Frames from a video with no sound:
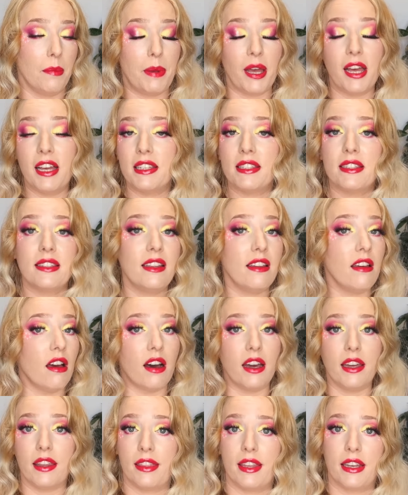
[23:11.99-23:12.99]
Personally,
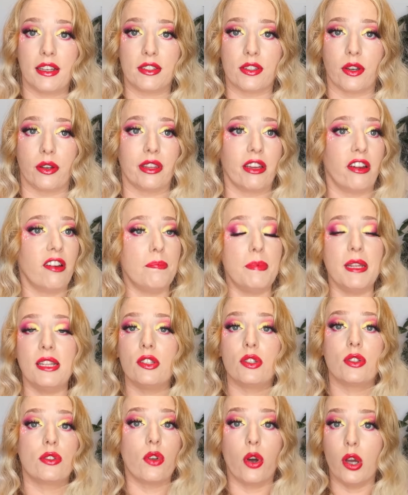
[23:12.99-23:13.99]
I think so. There have
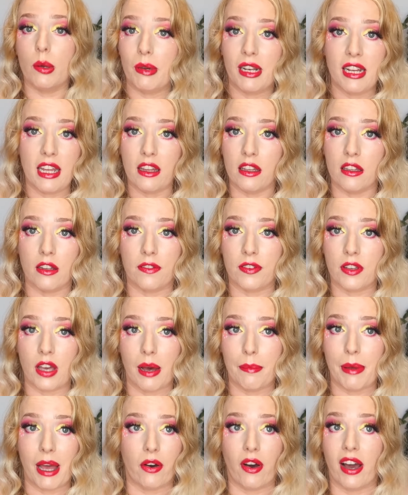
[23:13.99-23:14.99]
been so many that have
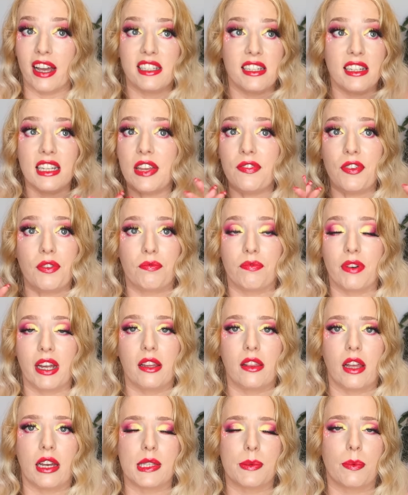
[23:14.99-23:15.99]
come out. I didn't even
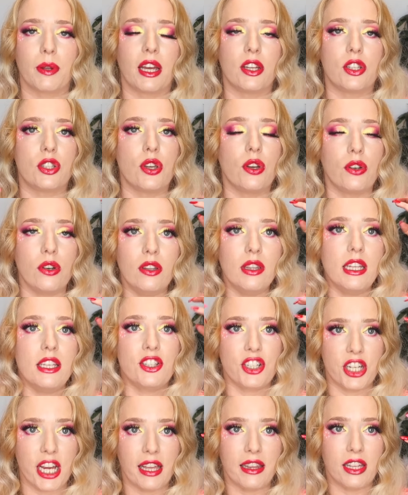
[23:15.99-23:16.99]
realize when I took on
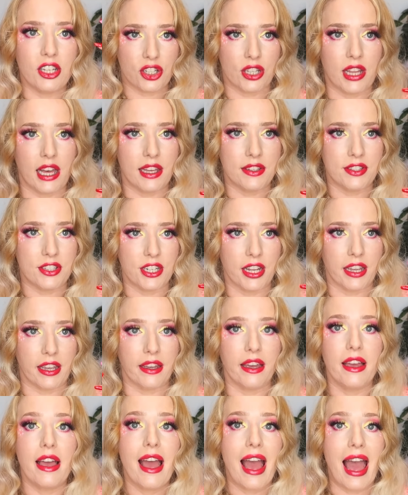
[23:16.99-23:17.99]
this challenge last
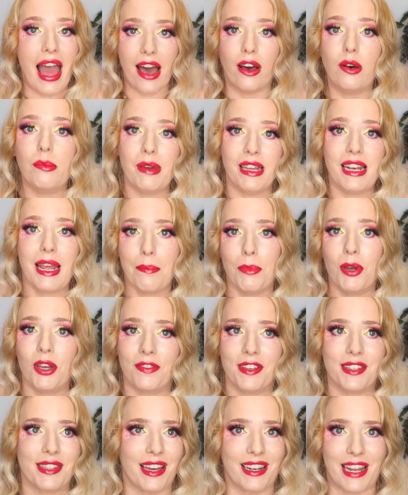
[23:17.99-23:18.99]
year how many
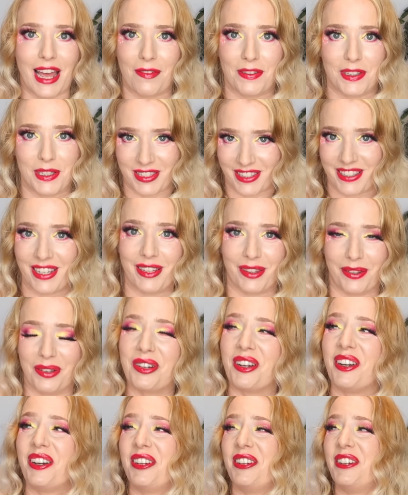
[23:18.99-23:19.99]
movies I'd have to sit
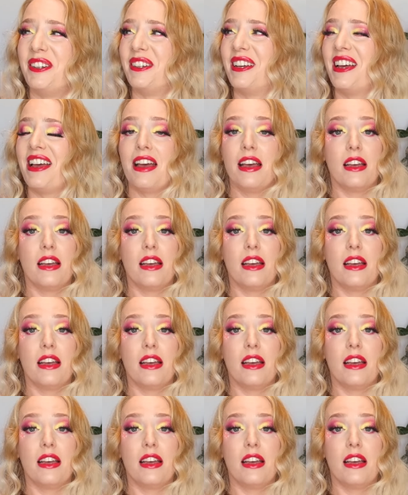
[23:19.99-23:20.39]
through.